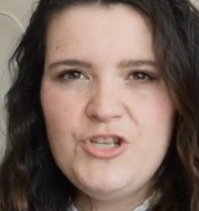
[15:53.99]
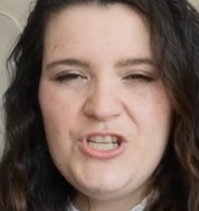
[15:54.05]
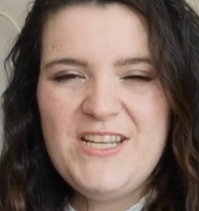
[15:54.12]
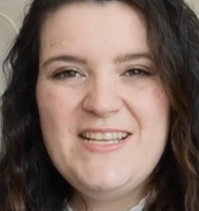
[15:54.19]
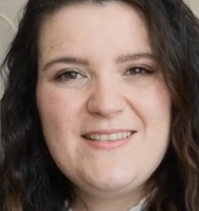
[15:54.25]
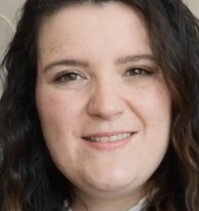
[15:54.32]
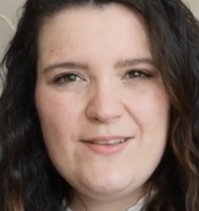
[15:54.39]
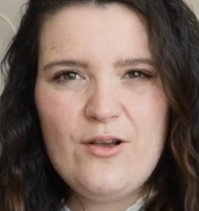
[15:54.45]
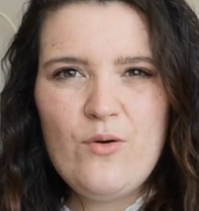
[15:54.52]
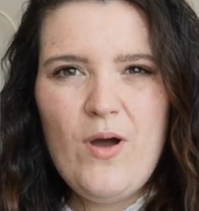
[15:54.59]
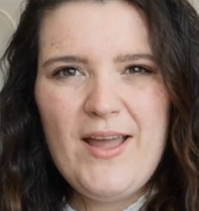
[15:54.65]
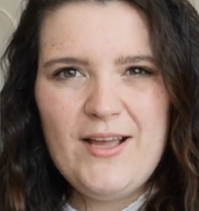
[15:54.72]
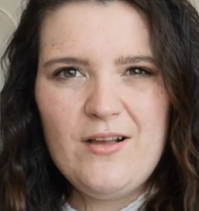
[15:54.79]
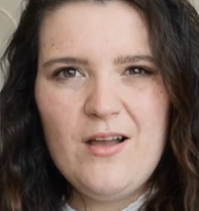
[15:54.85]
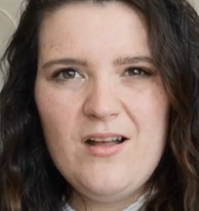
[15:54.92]
She is a
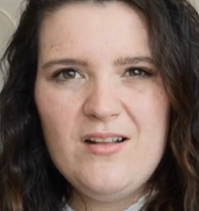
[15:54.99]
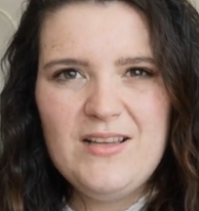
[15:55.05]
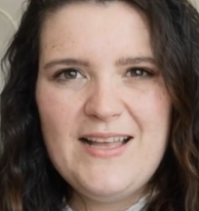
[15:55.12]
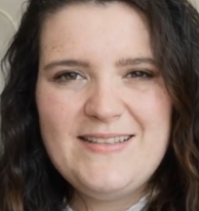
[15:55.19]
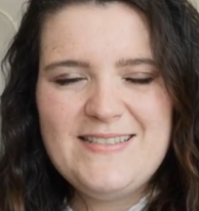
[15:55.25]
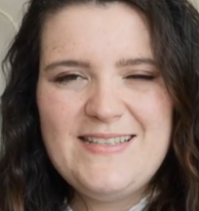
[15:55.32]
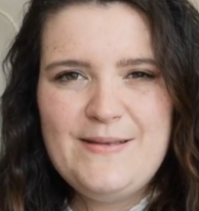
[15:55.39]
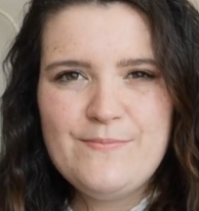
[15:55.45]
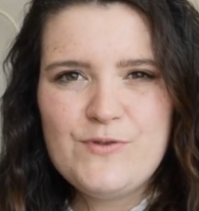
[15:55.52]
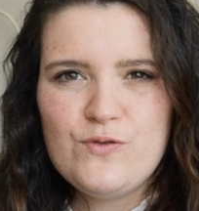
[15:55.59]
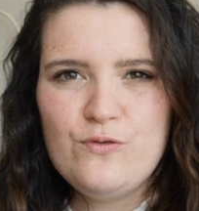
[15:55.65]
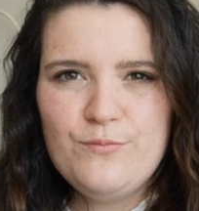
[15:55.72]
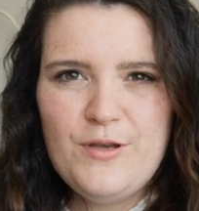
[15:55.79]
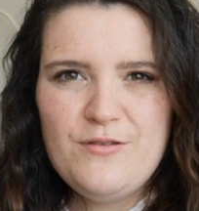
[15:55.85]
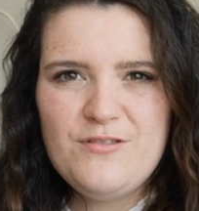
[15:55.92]
quiet girl and seems
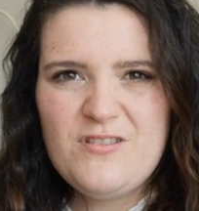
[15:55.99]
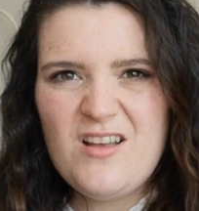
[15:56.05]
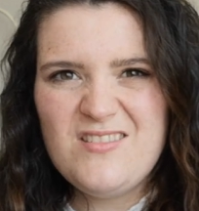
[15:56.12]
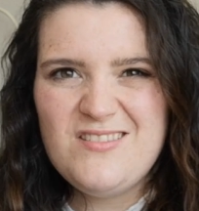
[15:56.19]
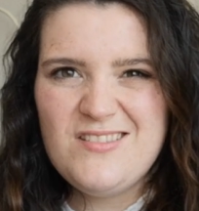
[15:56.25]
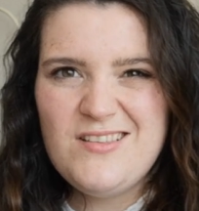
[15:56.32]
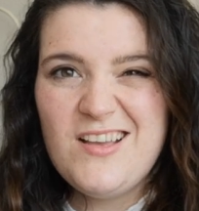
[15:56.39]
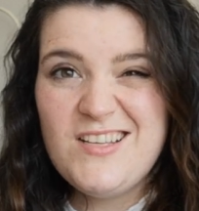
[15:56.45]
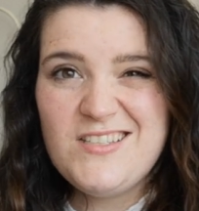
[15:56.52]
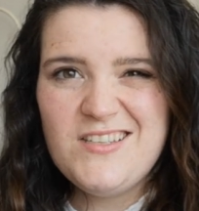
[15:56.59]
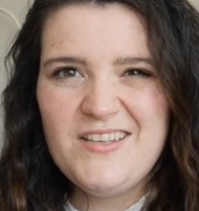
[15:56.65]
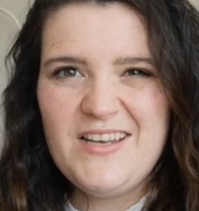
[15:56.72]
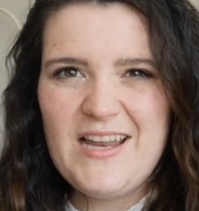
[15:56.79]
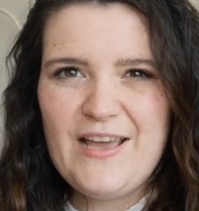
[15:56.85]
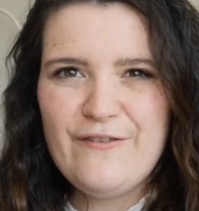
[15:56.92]
almost
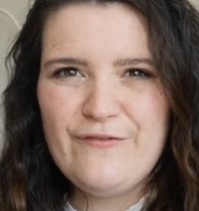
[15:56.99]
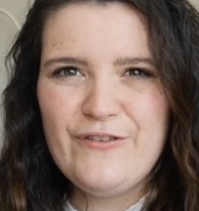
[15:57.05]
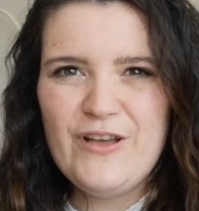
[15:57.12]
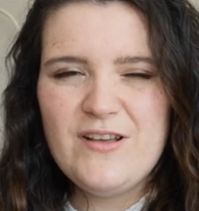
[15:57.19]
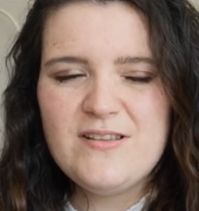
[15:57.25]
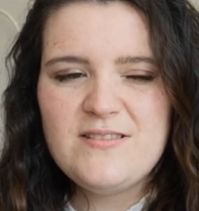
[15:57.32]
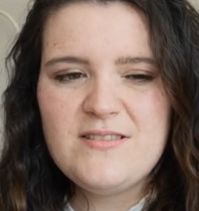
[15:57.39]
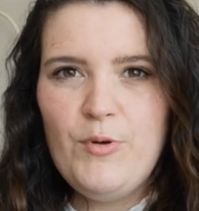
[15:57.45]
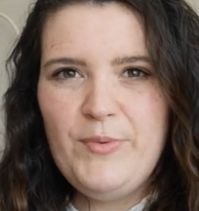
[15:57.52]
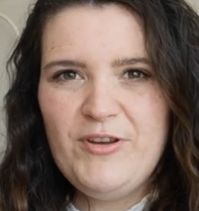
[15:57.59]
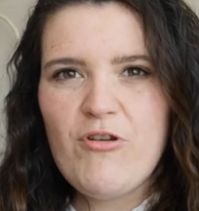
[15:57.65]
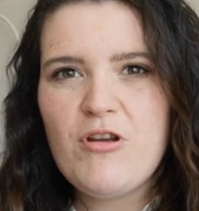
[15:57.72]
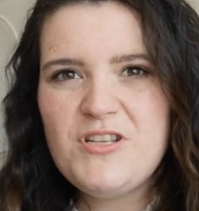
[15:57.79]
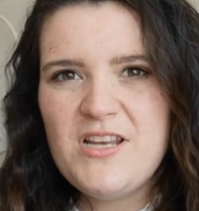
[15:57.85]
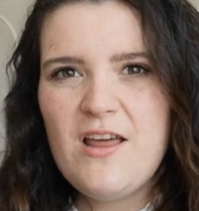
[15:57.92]
uncertain at first, but we
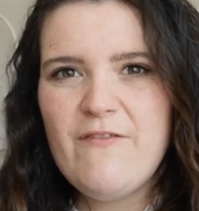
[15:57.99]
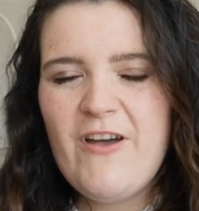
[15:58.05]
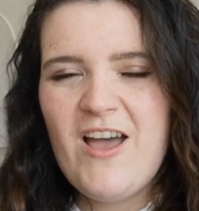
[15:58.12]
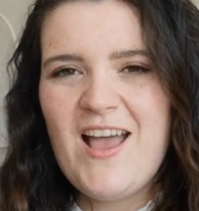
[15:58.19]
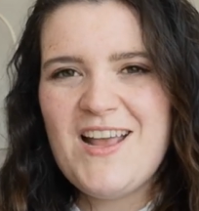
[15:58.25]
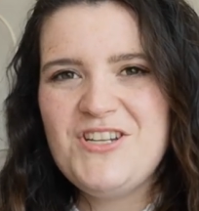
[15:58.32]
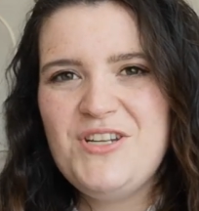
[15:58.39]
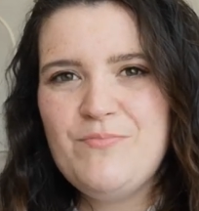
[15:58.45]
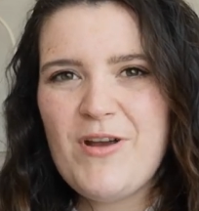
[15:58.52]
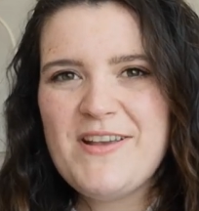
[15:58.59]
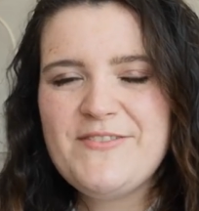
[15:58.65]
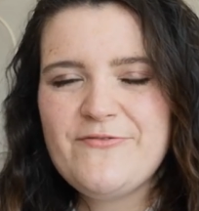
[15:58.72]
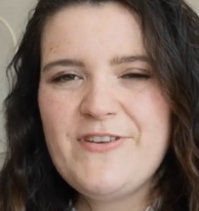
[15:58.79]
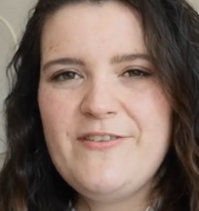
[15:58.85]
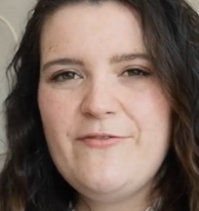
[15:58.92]
grow to love her as she
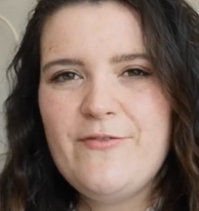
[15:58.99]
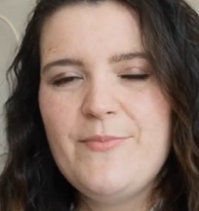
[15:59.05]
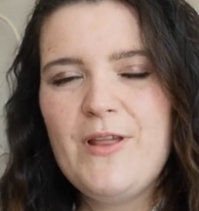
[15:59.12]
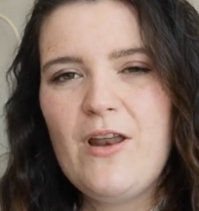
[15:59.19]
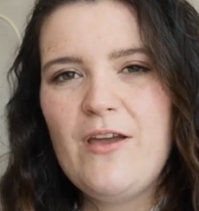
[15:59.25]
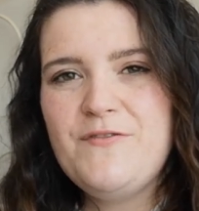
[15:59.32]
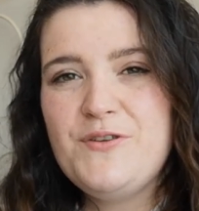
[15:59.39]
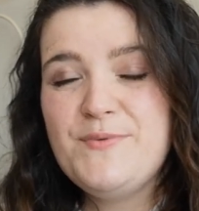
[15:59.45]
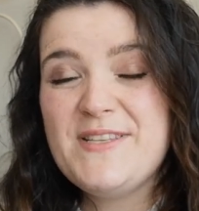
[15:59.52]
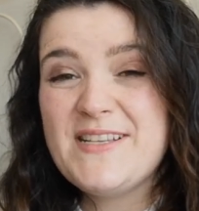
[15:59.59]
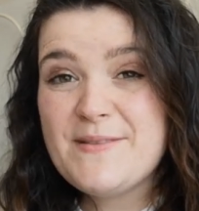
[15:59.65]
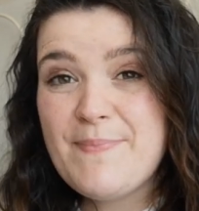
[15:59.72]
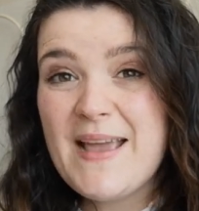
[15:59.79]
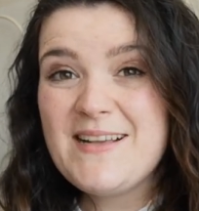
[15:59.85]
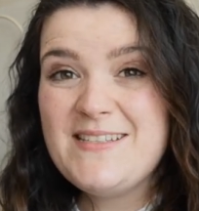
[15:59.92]
breaks free from the life she was
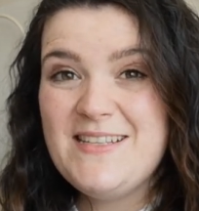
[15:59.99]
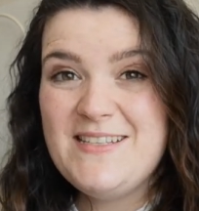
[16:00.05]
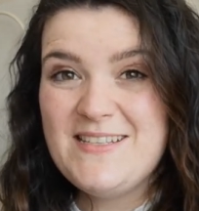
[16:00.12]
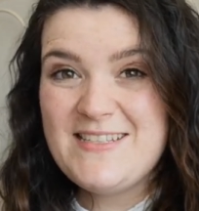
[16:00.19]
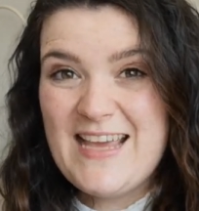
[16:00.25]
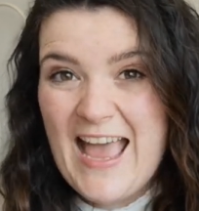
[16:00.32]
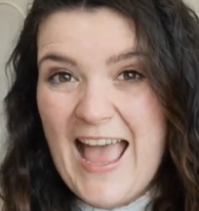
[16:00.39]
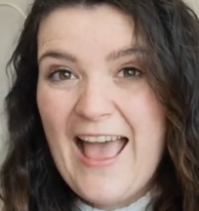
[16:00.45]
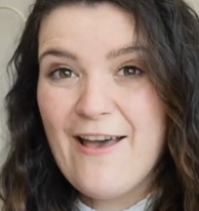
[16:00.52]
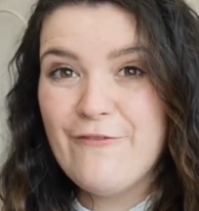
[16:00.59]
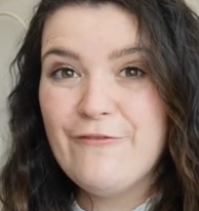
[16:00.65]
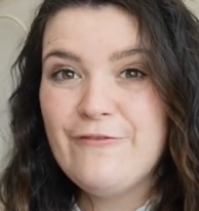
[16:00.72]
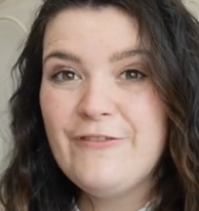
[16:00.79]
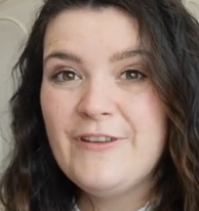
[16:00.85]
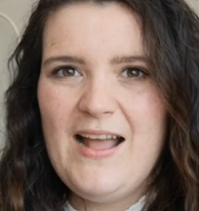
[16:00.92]
expected to
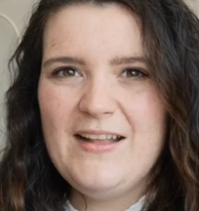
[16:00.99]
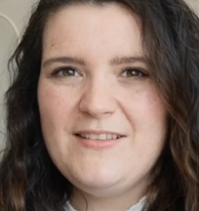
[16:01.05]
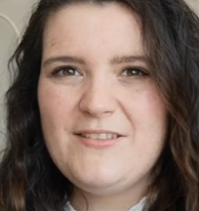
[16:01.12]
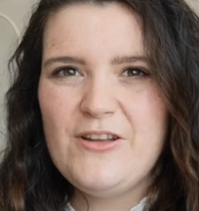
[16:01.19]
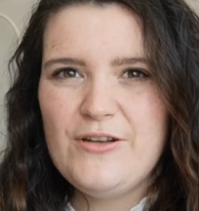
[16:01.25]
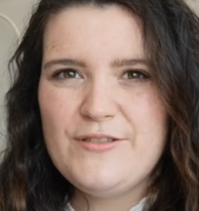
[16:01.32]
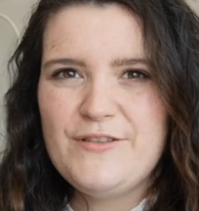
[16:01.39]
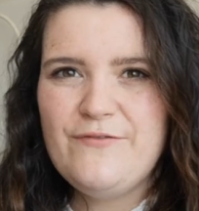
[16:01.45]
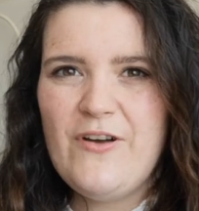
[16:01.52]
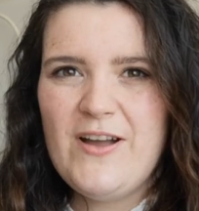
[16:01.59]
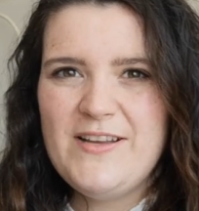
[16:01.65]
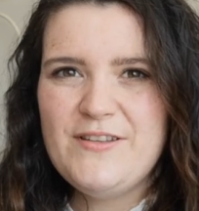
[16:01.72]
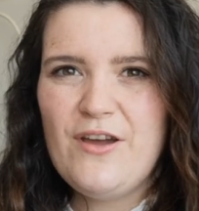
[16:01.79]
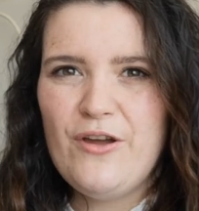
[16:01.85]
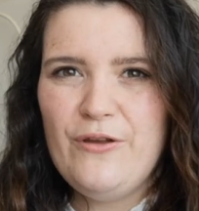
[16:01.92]
have and starts to
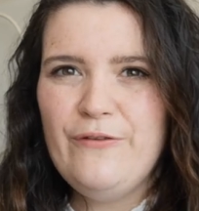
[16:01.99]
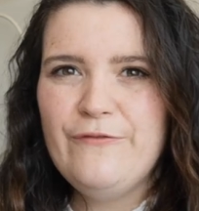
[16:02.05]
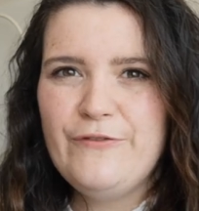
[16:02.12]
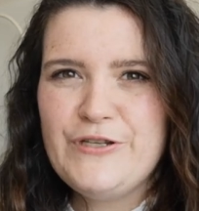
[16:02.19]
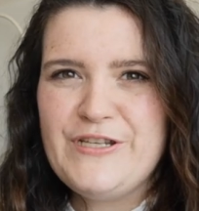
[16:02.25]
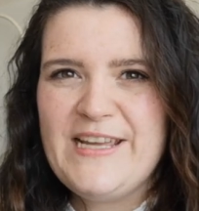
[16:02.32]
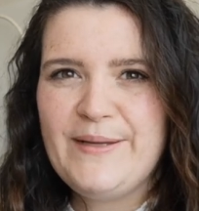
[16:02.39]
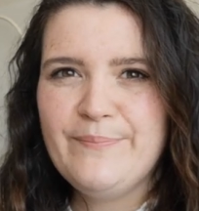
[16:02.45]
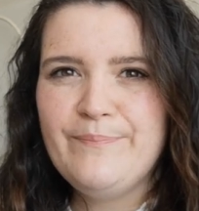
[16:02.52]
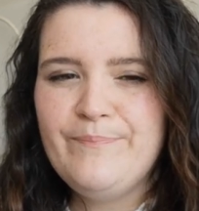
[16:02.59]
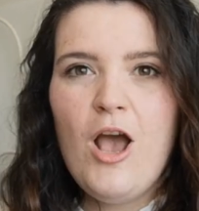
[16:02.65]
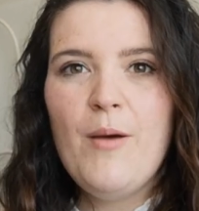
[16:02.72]
find her own footing.